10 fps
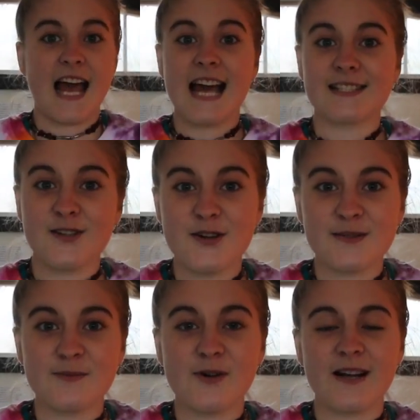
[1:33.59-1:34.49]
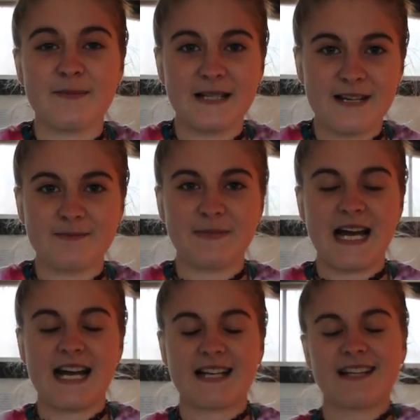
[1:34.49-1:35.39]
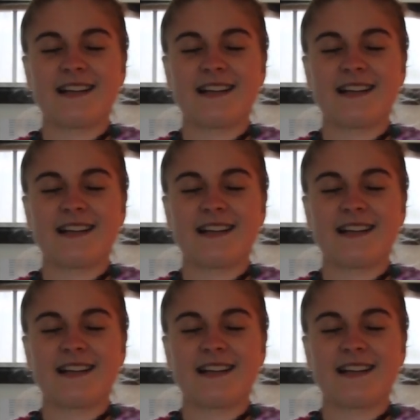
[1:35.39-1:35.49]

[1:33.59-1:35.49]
I had to go somewhere, but now I'm back.